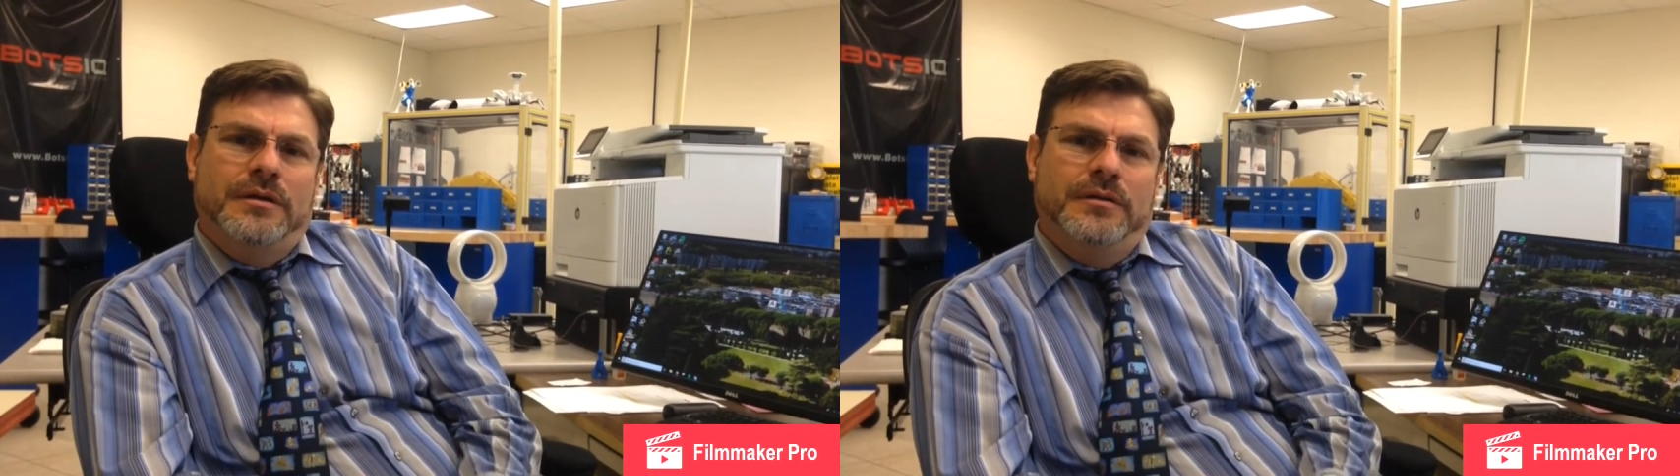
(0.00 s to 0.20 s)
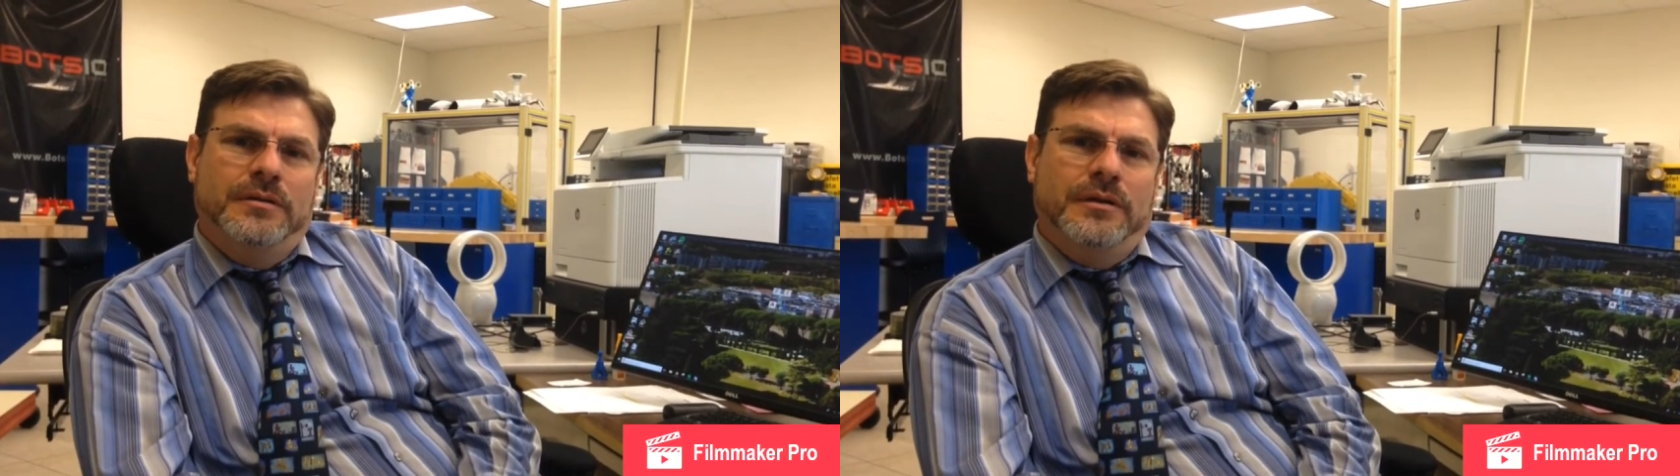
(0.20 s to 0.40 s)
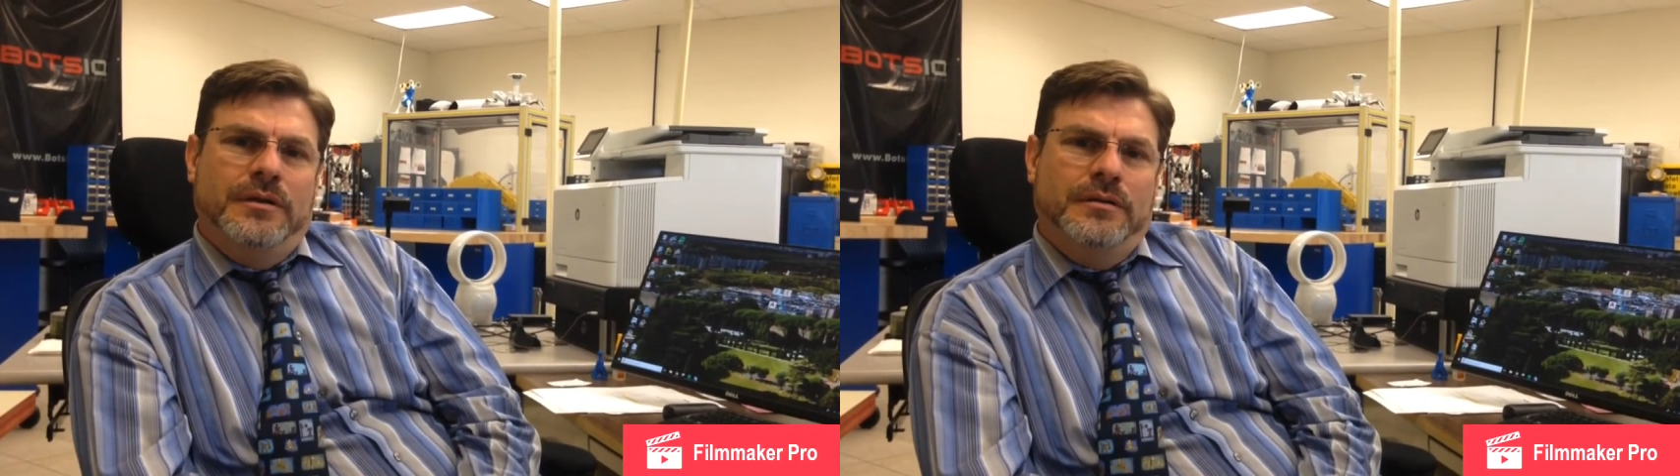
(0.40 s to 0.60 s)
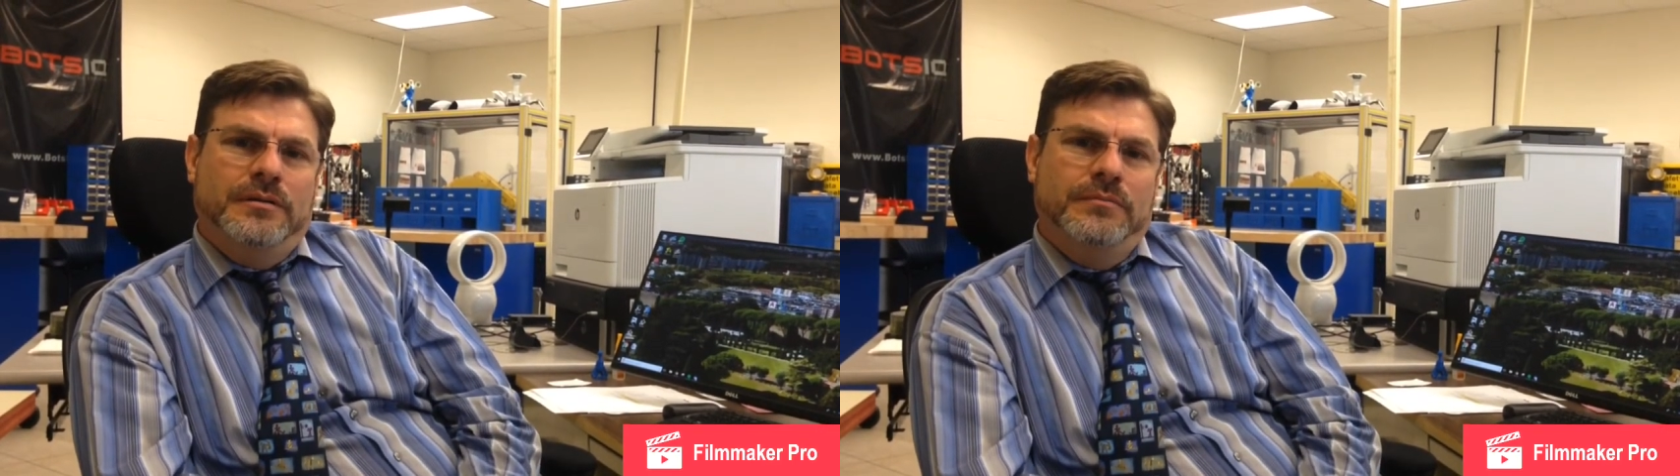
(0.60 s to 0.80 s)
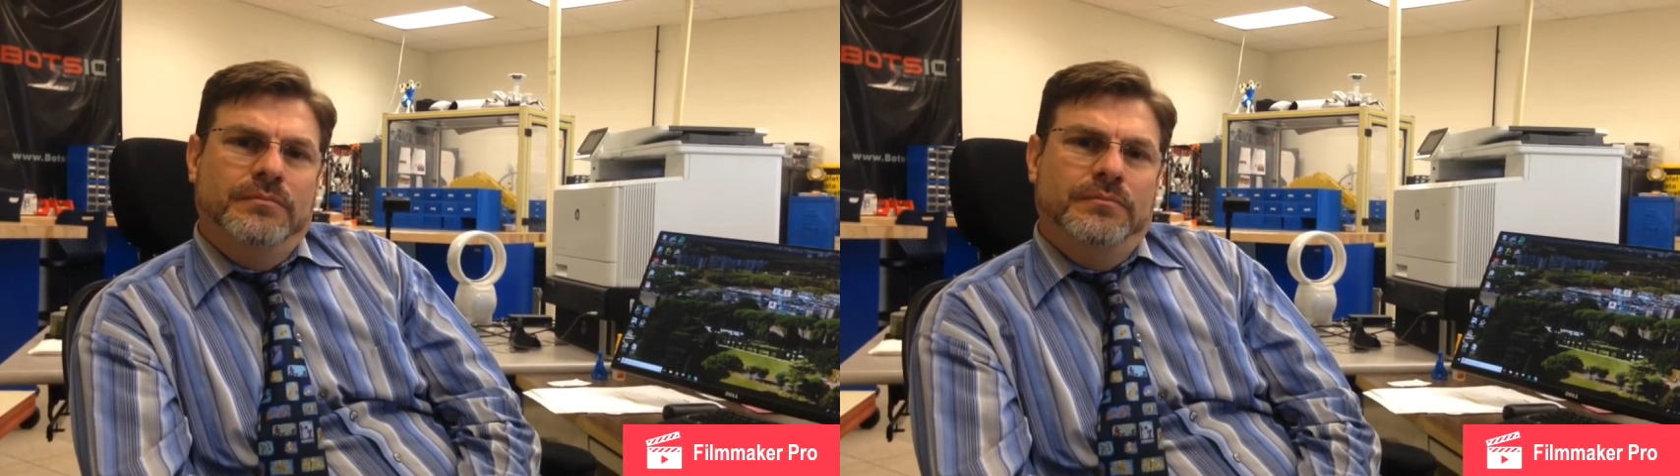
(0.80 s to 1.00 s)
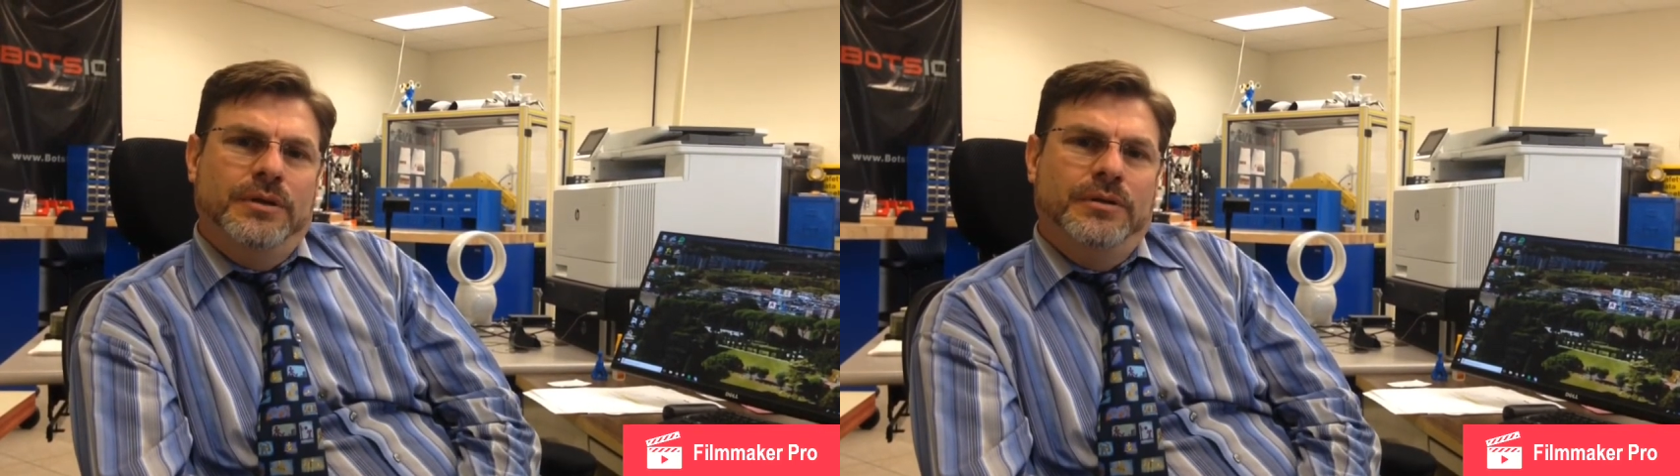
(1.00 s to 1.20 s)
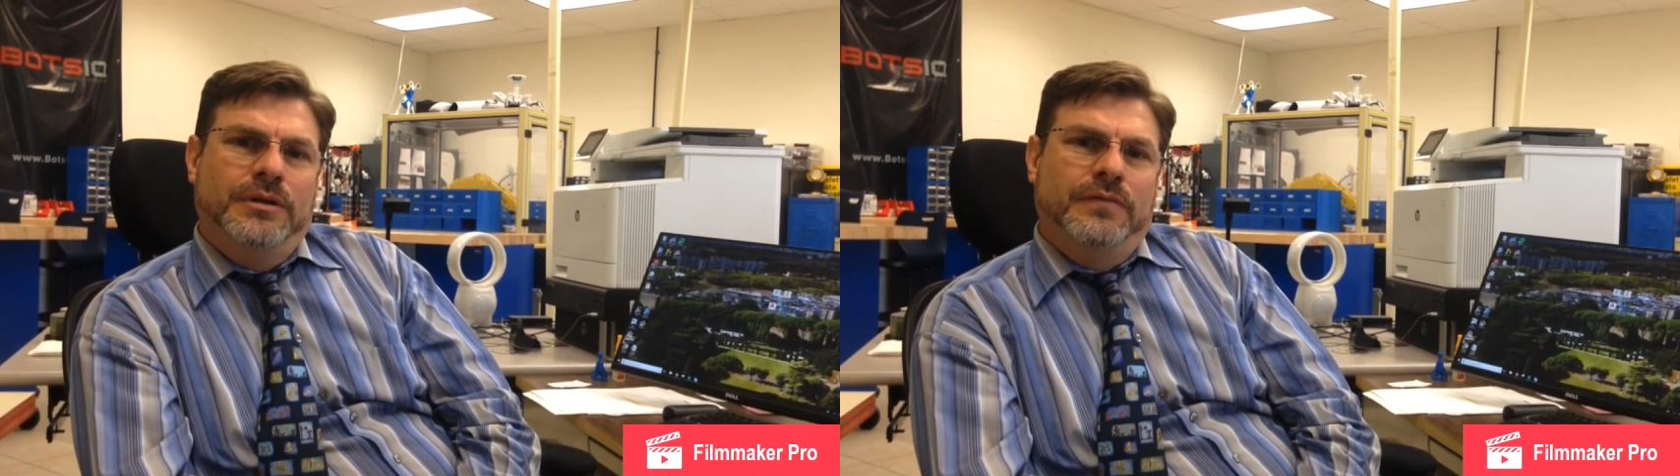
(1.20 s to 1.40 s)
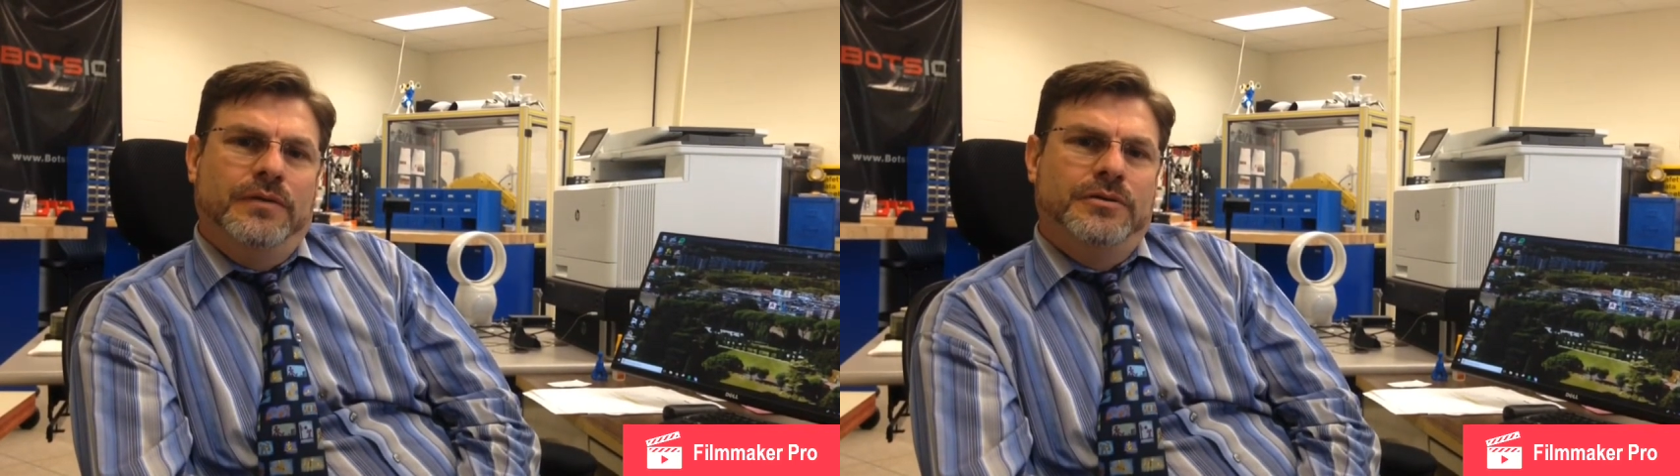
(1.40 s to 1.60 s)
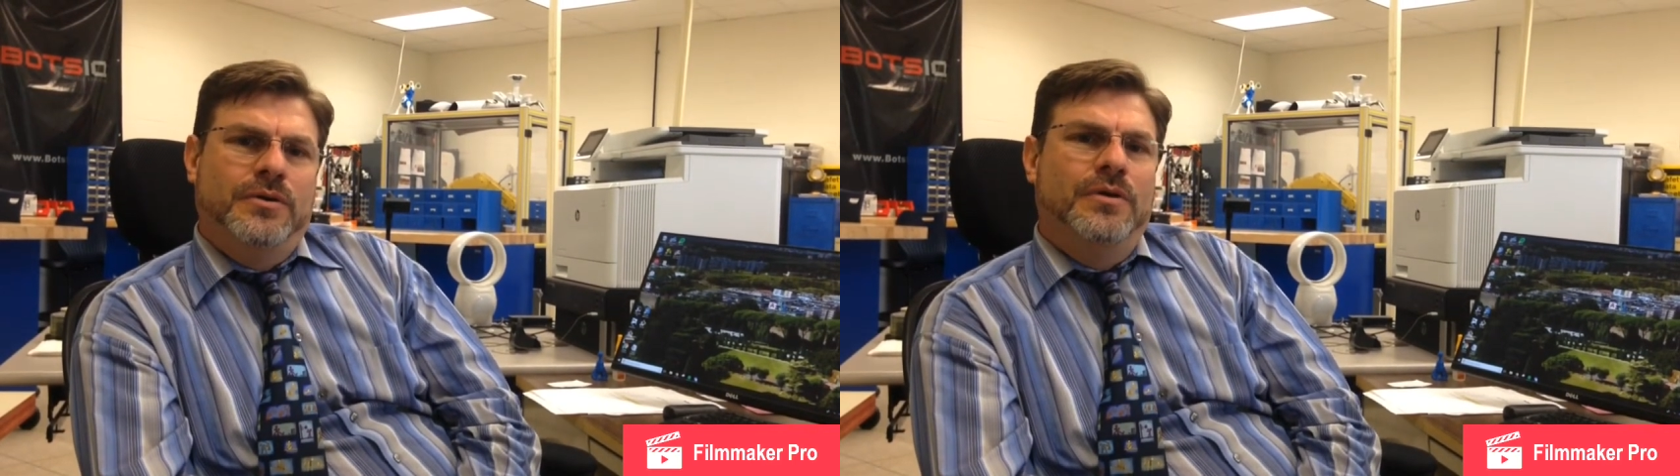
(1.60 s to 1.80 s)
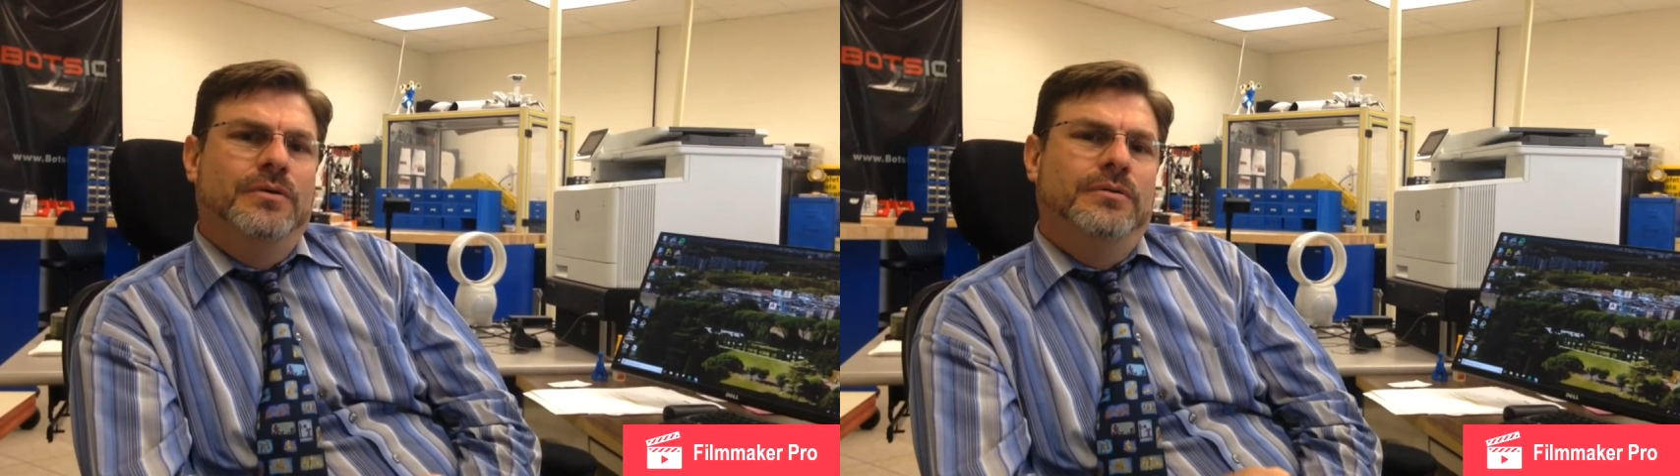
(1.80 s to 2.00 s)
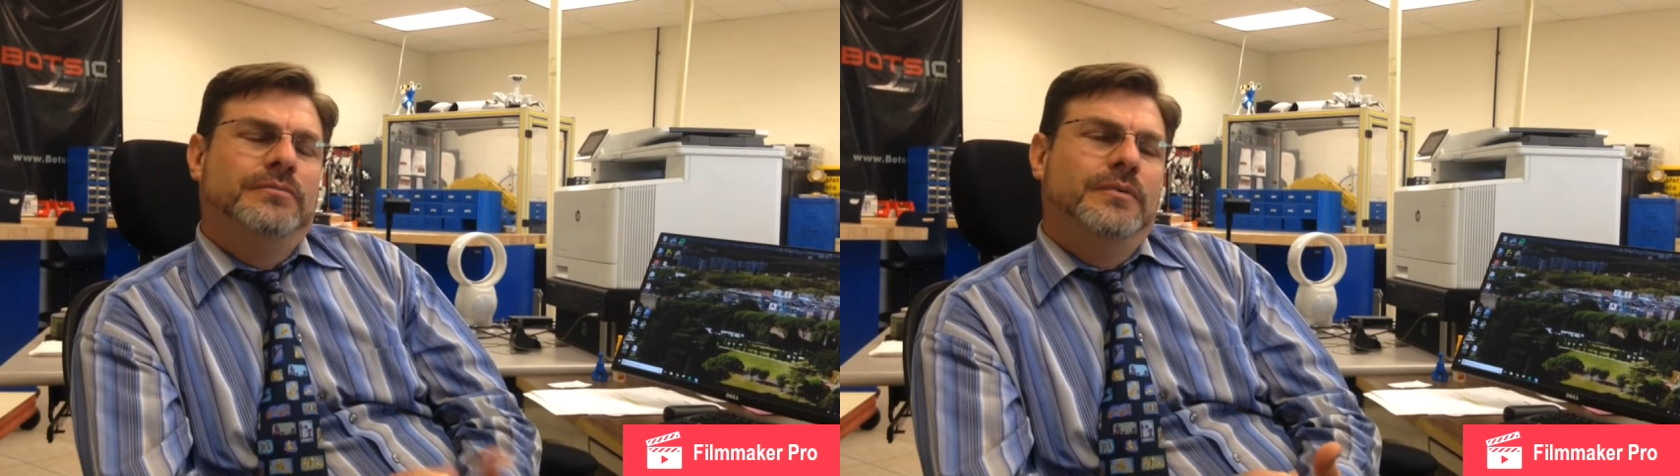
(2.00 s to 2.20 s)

and building of a drone